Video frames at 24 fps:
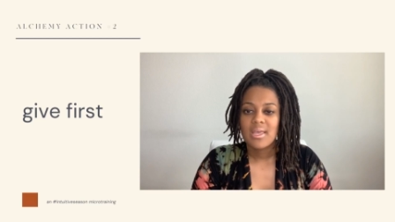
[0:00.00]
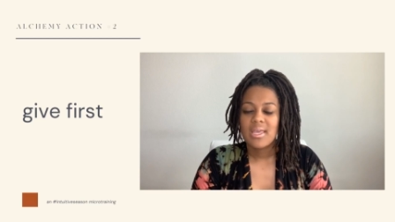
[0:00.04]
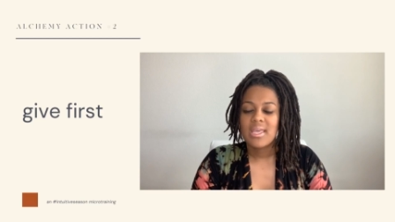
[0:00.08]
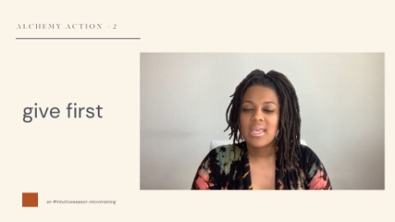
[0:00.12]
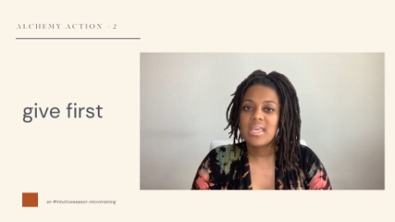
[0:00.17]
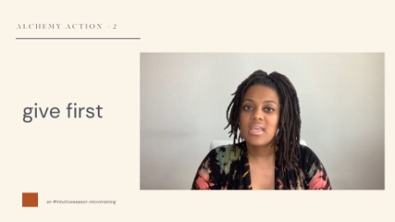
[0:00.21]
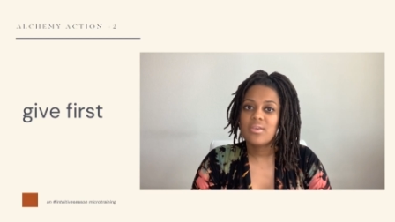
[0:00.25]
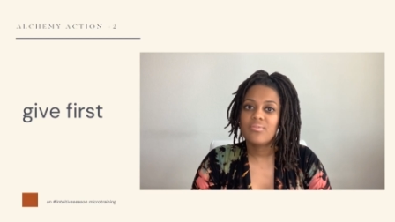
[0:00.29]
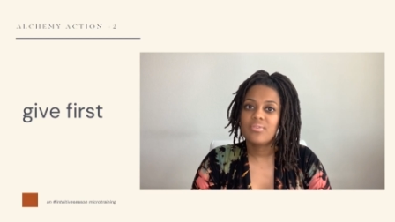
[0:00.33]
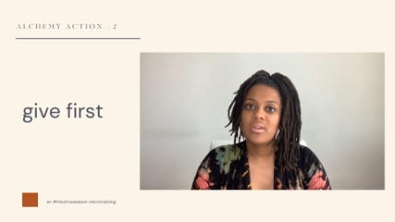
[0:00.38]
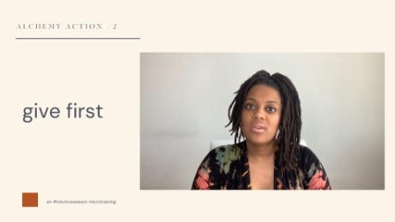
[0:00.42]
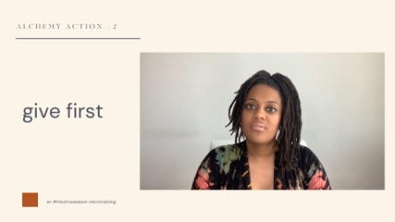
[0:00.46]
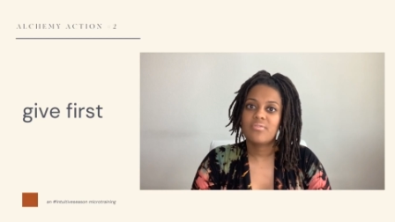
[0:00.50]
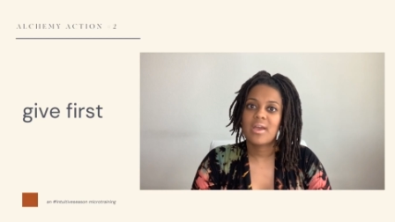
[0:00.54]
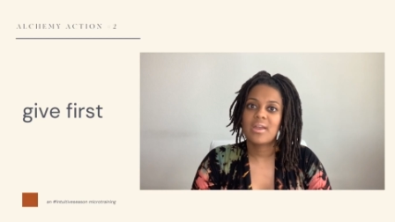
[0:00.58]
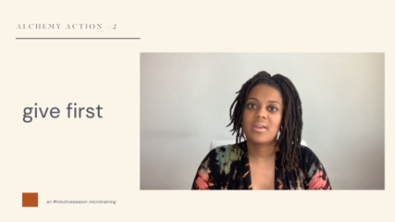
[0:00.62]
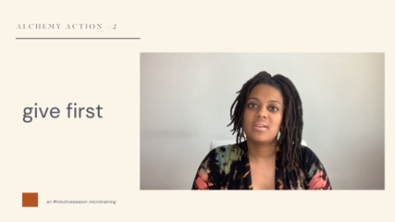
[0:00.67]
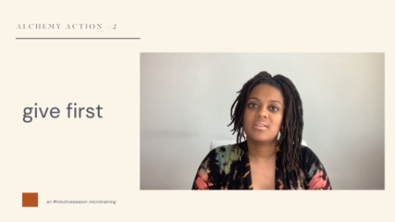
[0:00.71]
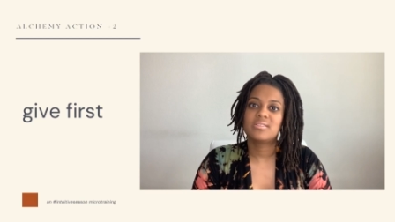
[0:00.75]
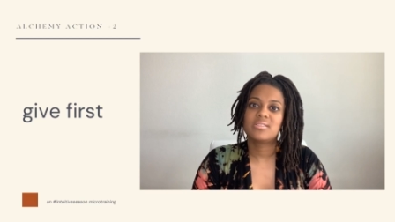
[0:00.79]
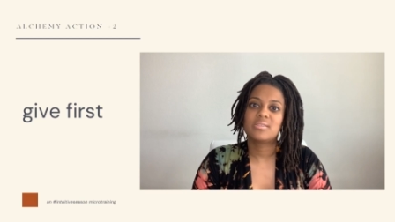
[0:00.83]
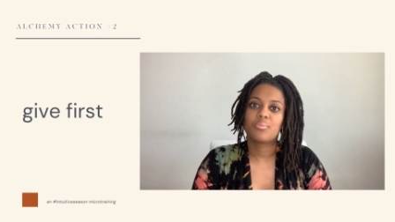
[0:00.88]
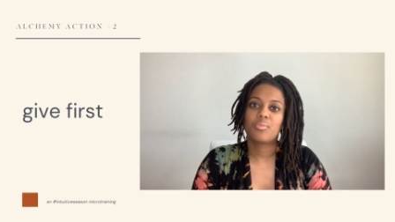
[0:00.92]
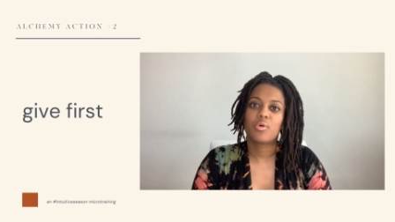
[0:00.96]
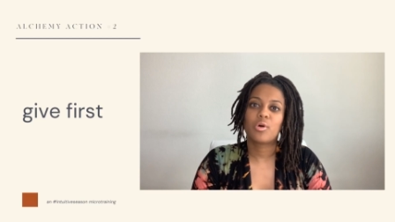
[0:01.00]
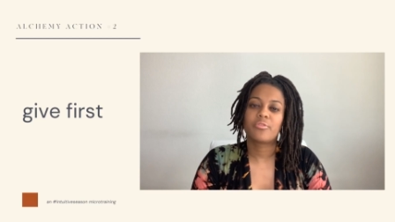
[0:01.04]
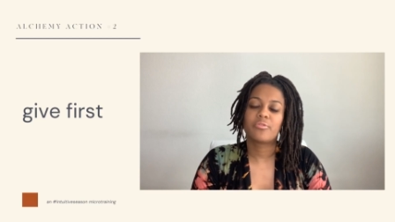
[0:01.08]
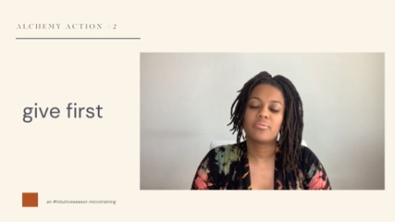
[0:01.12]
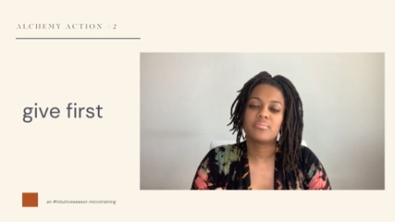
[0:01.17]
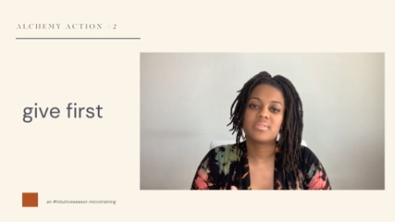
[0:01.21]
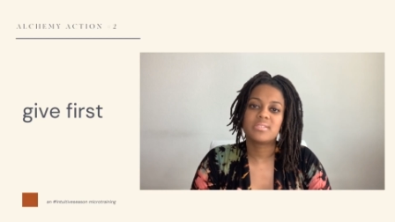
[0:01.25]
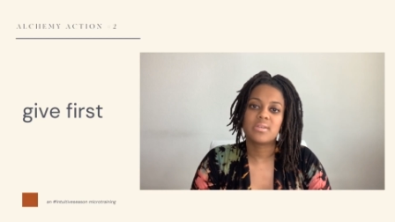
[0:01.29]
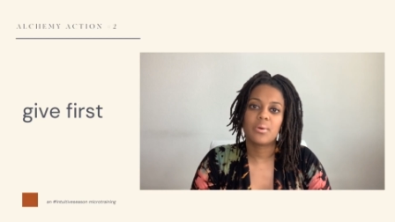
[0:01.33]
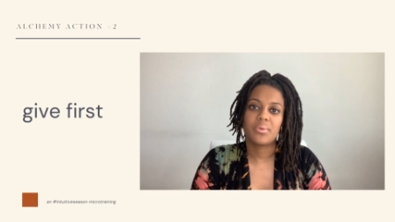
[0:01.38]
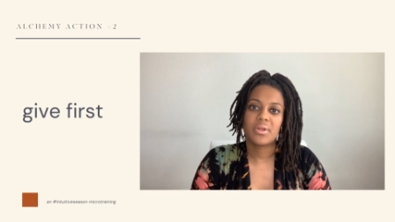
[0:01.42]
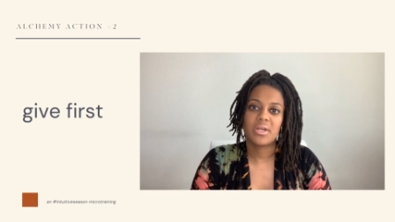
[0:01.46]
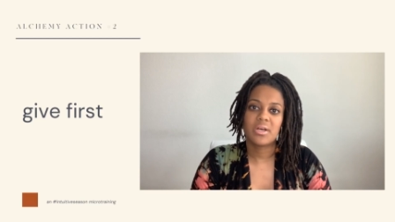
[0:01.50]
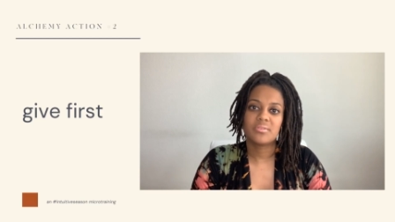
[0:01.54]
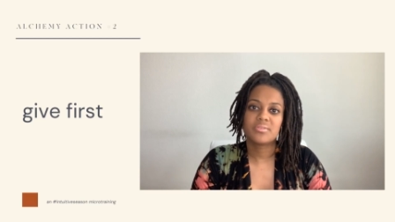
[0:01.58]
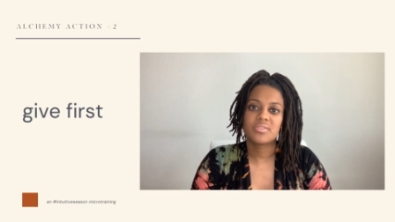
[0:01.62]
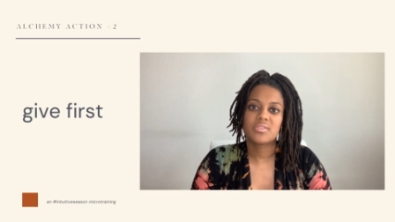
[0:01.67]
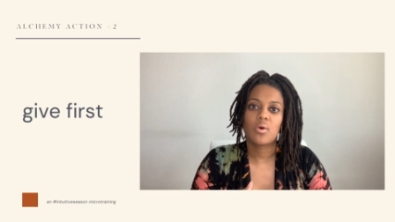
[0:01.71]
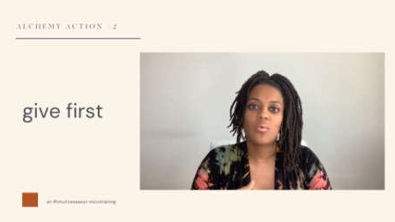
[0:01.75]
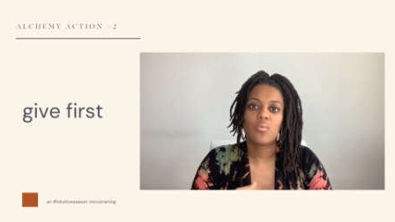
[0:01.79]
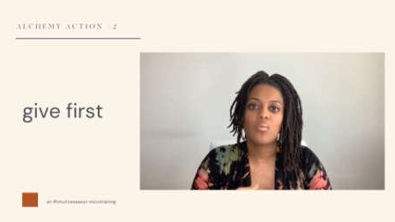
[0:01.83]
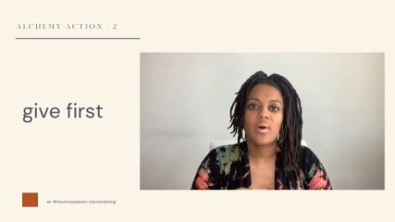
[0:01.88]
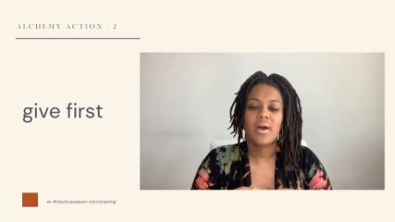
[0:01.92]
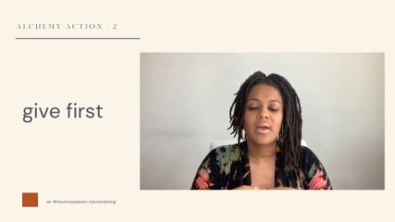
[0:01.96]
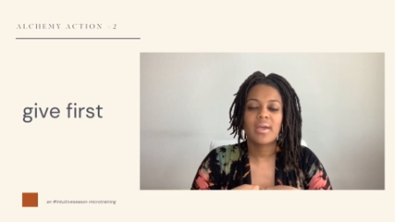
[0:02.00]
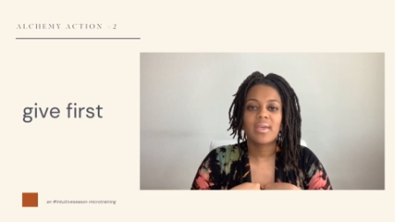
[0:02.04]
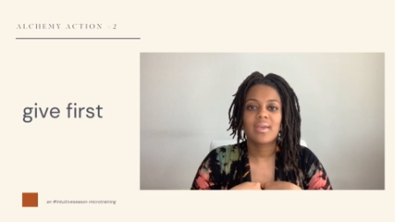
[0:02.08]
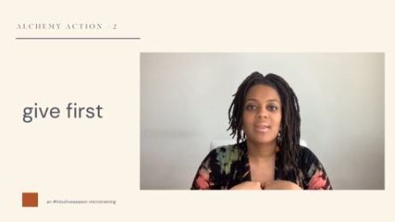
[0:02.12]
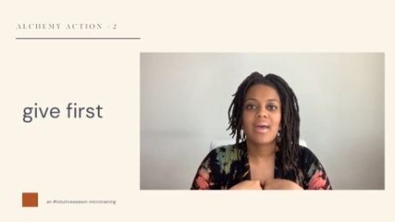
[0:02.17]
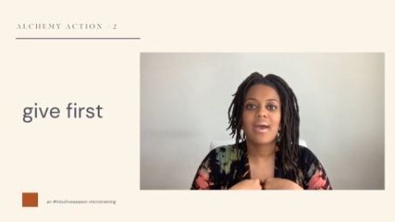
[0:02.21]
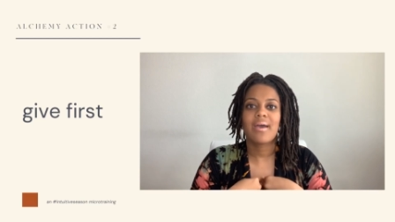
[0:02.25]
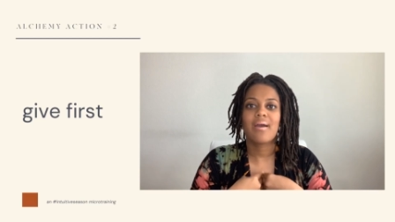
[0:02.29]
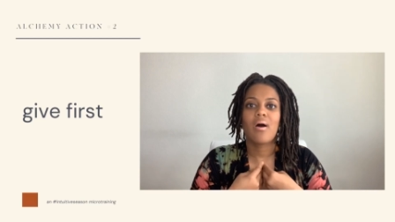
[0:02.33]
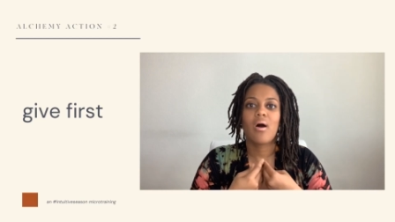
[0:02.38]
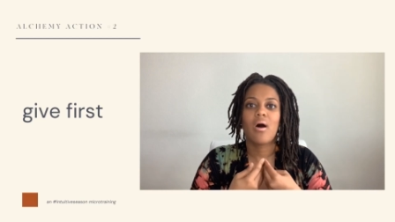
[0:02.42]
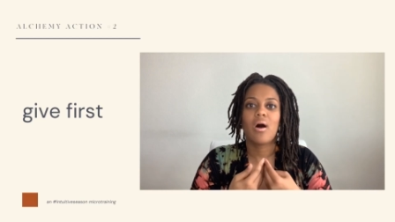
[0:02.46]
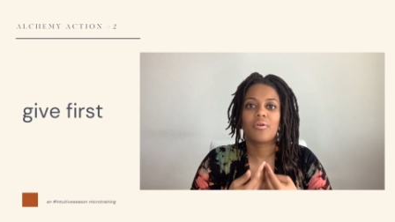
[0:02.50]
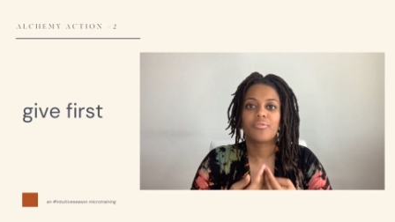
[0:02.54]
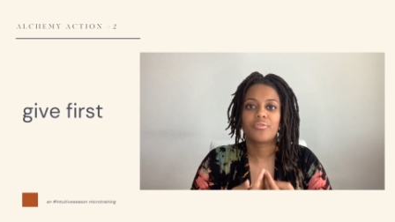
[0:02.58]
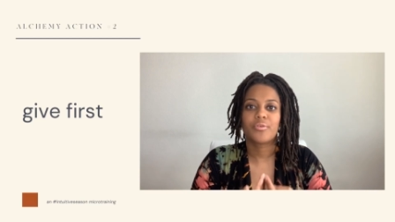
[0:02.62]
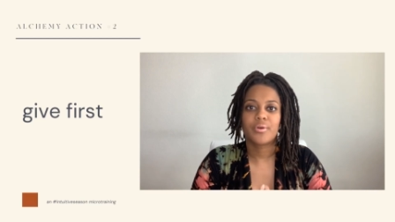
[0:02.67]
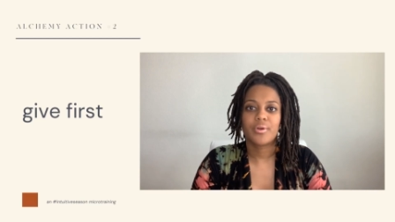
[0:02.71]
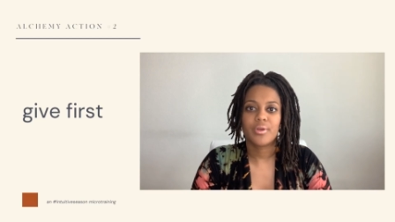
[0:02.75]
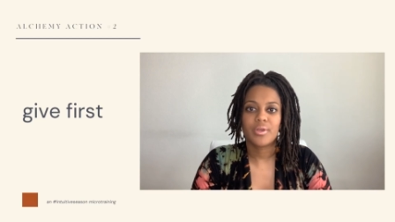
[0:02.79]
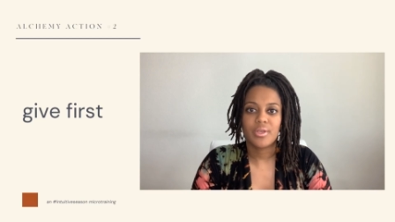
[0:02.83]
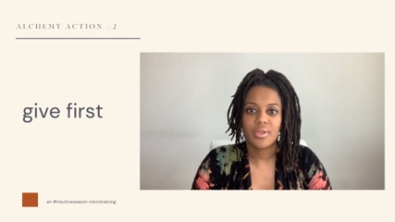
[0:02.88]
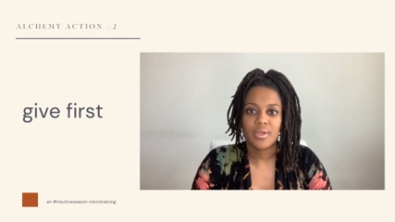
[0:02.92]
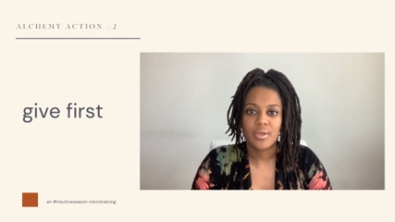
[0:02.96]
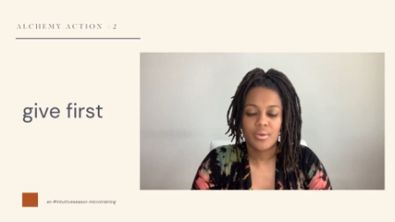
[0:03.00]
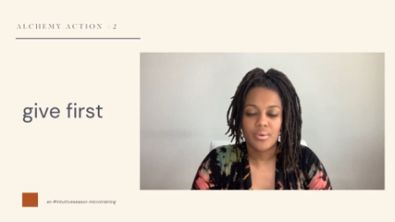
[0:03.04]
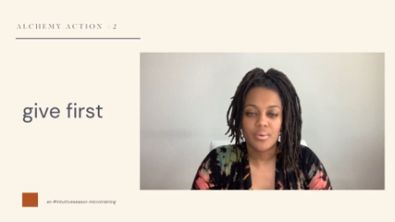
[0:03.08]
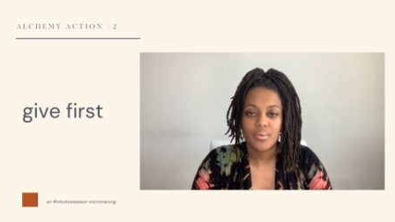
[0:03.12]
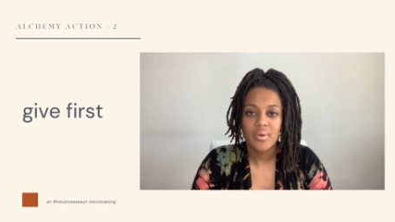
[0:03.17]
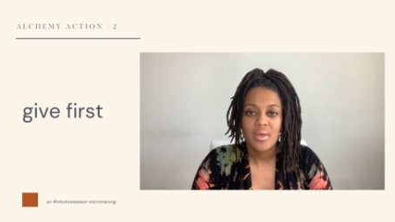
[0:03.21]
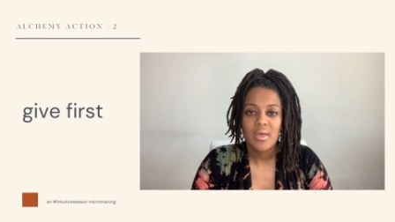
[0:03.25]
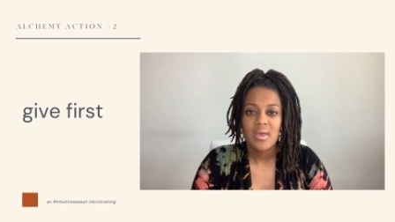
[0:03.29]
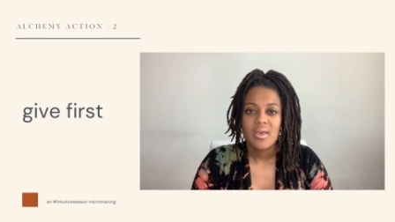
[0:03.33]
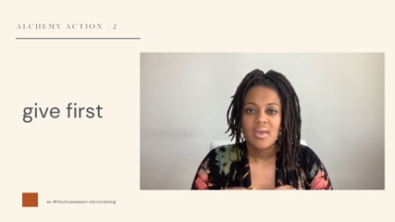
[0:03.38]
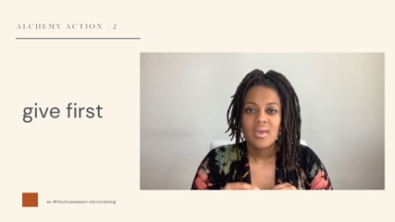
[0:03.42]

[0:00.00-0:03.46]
even if I need support from someone else. So what can I offer you?